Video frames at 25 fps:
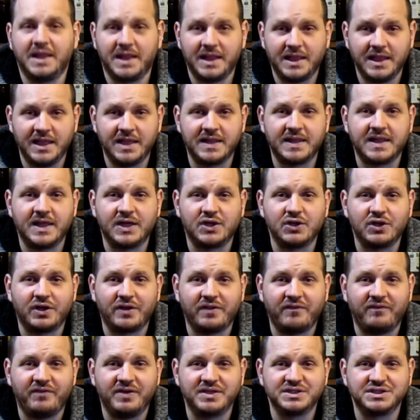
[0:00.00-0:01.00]
Let's take a look at
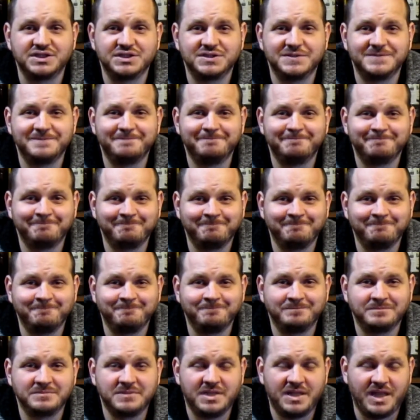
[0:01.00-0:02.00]
the fish.
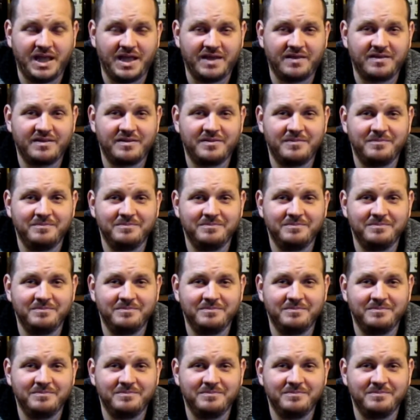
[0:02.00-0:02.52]
Thanks.